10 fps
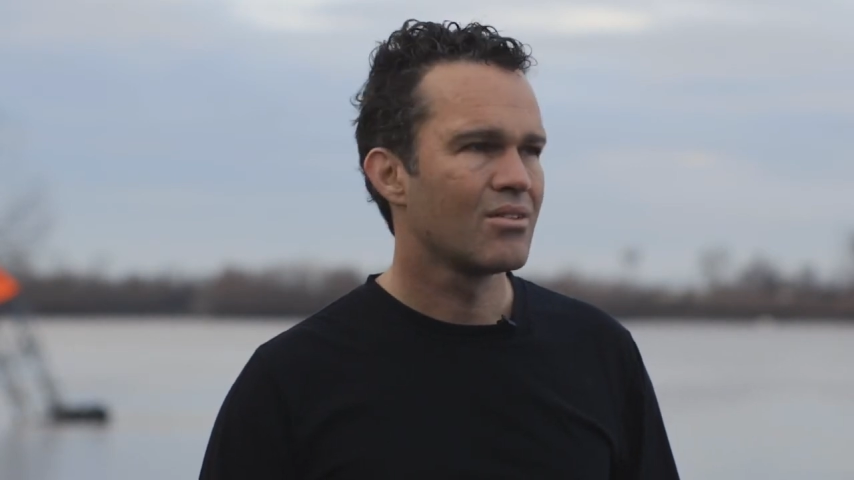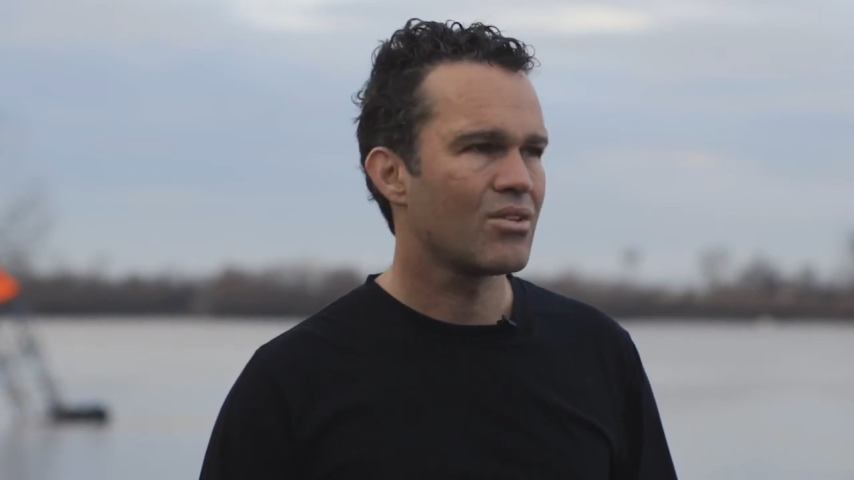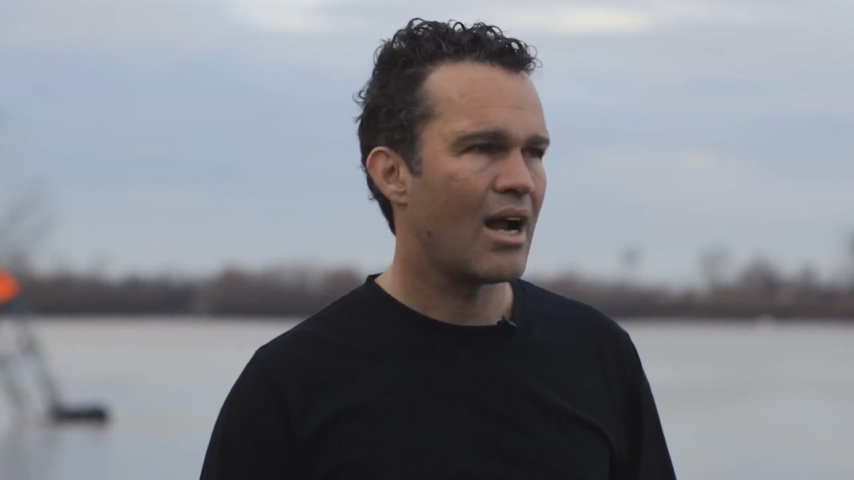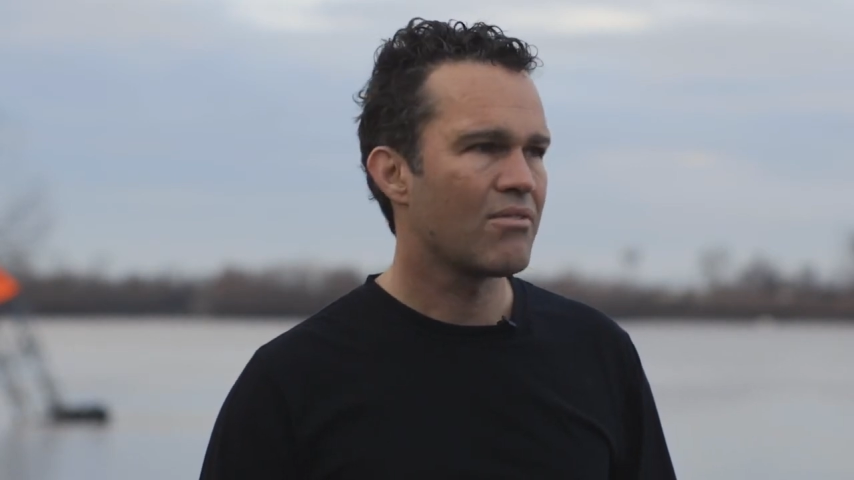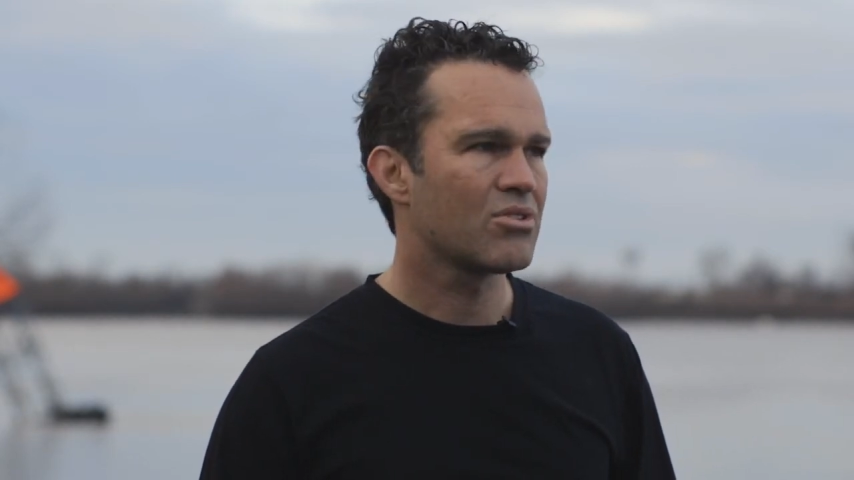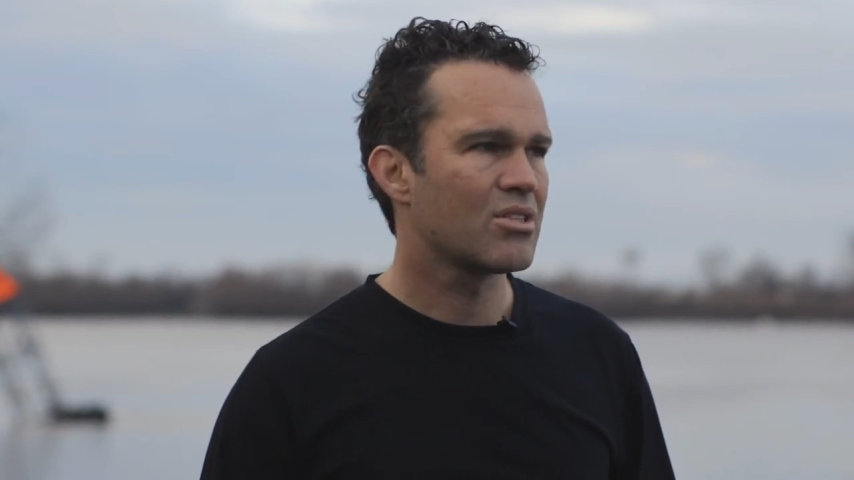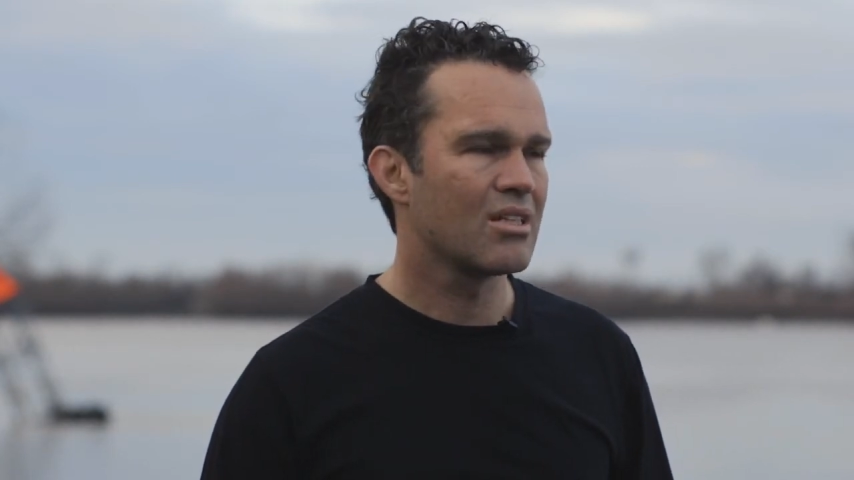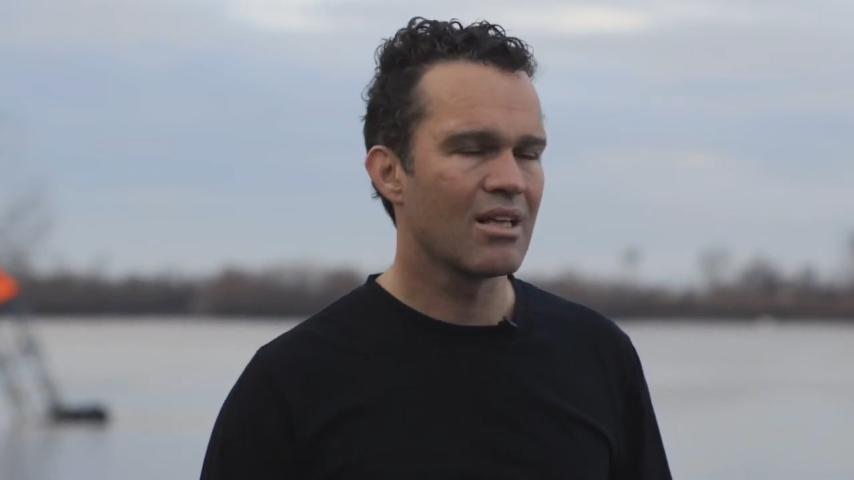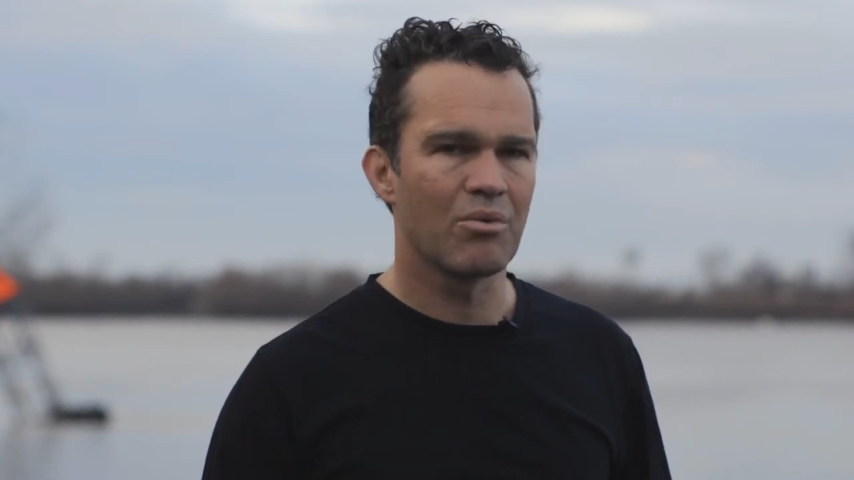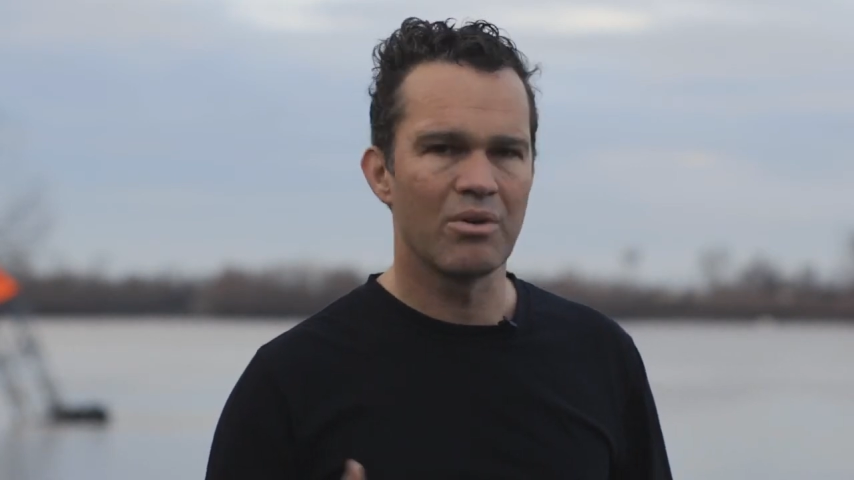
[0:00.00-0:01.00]
travesty
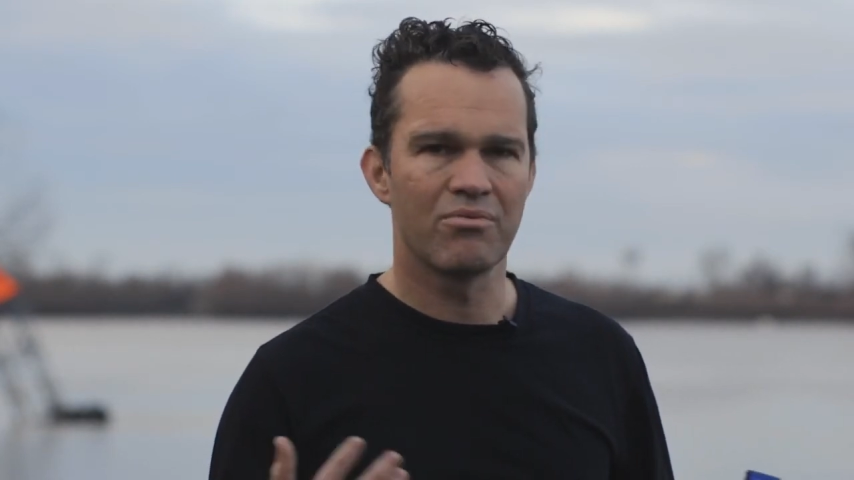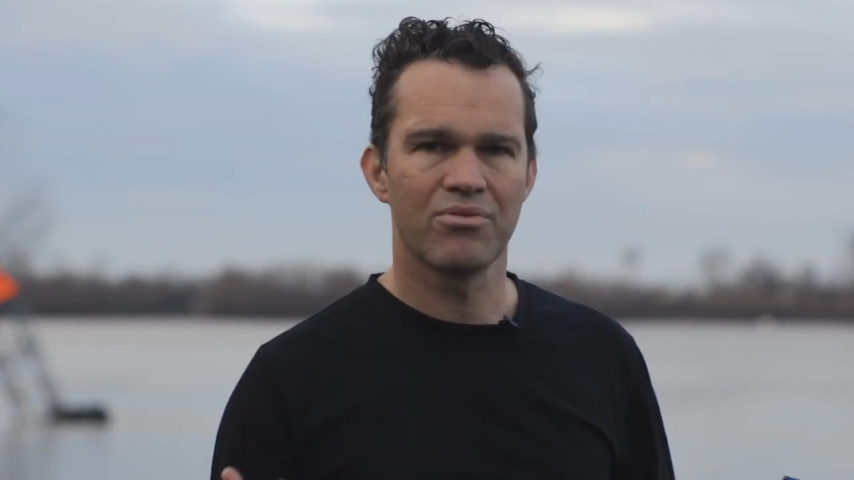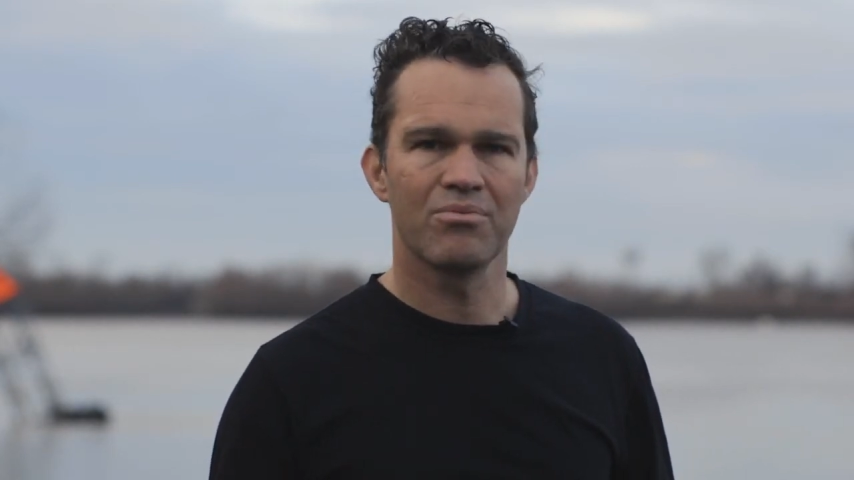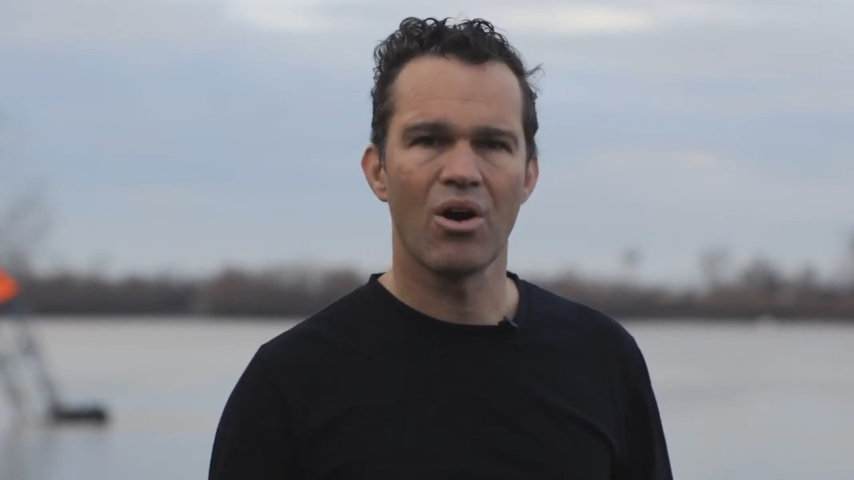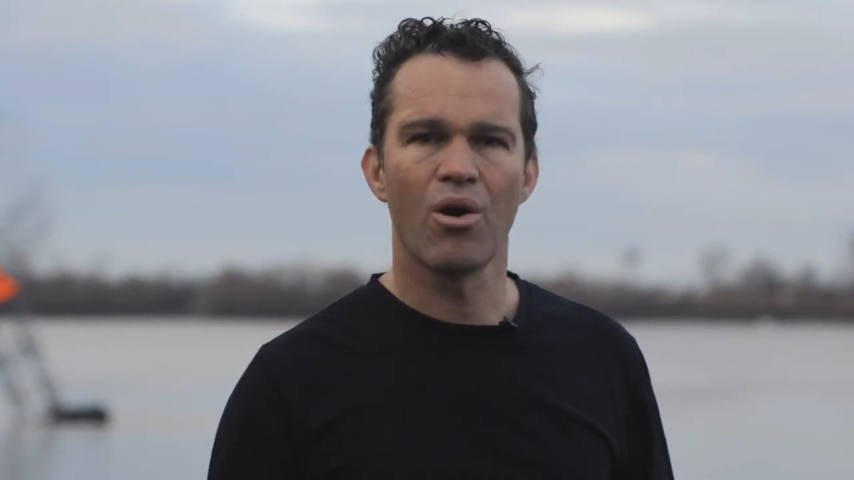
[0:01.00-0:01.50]
that we've